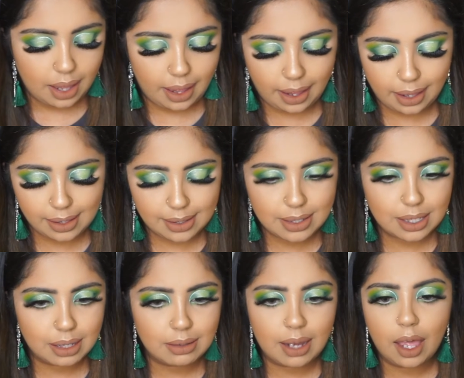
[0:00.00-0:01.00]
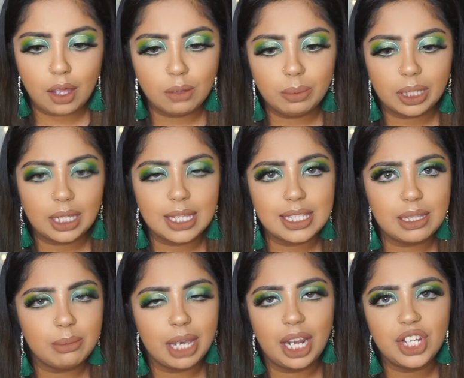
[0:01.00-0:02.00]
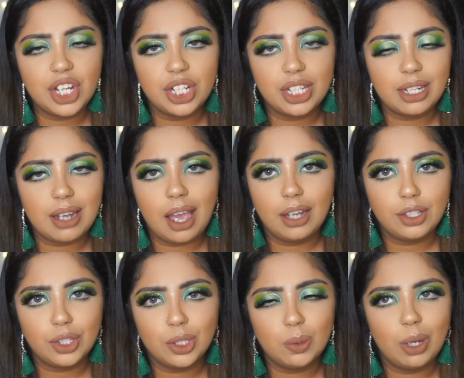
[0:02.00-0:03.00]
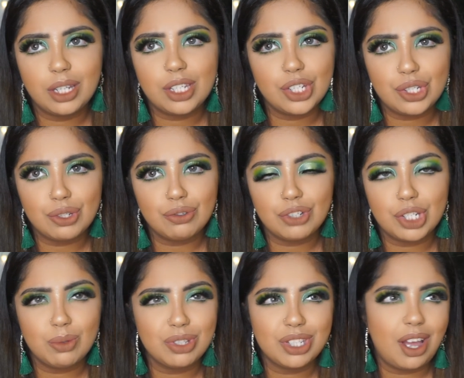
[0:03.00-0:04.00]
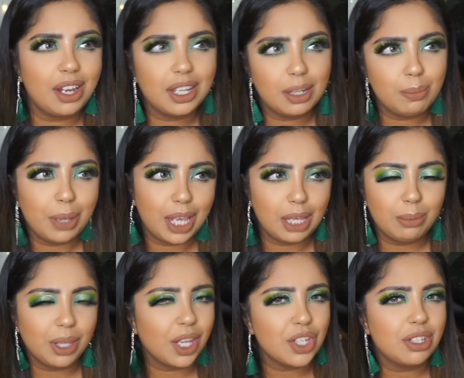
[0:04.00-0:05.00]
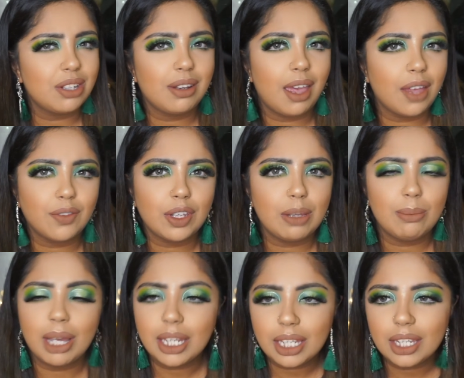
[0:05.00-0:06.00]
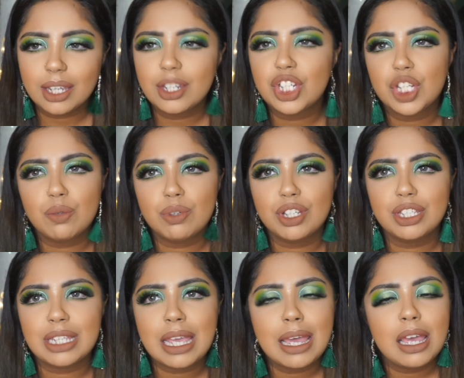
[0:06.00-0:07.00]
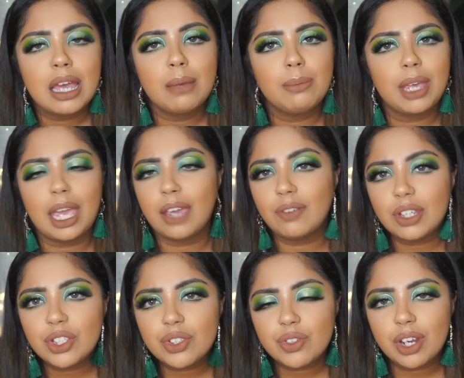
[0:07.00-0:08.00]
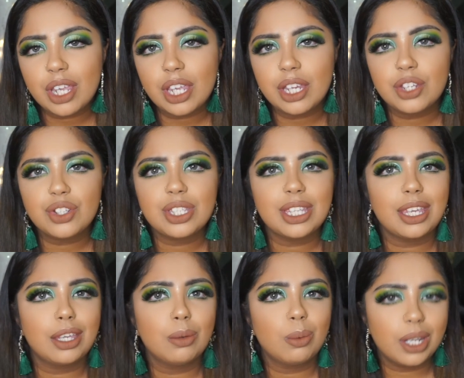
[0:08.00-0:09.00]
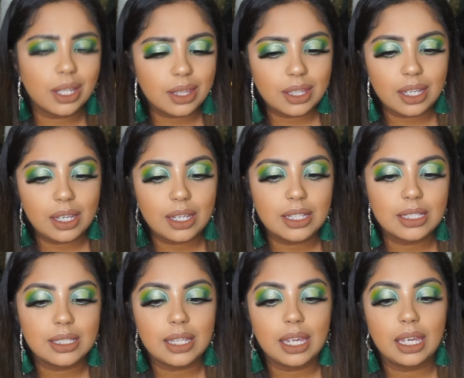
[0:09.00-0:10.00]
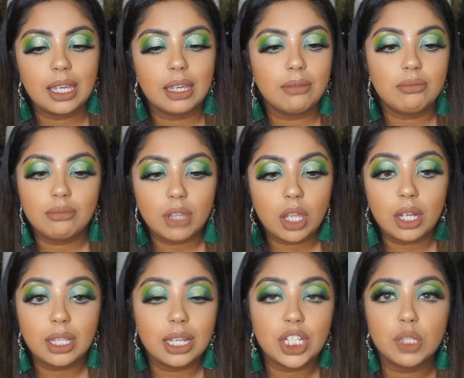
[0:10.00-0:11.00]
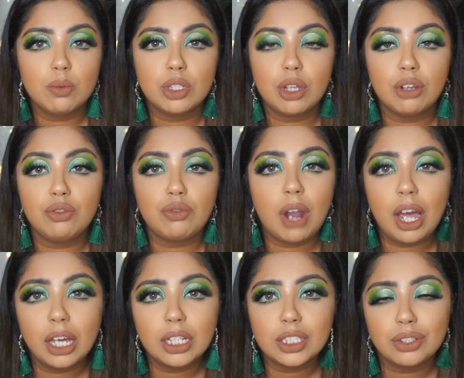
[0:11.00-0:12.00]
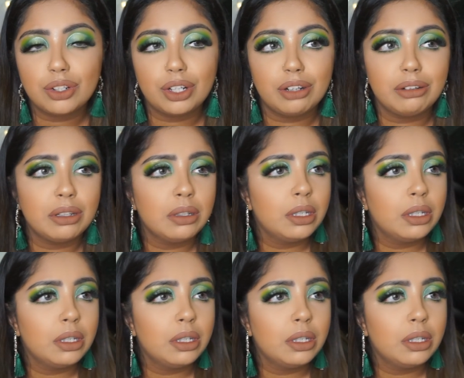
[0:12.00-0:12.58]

And now, because the manager did not know what to do, she was not going to pay because she didn't have any money and she was behaving strange, saying weird things. They thought that she was on drugs or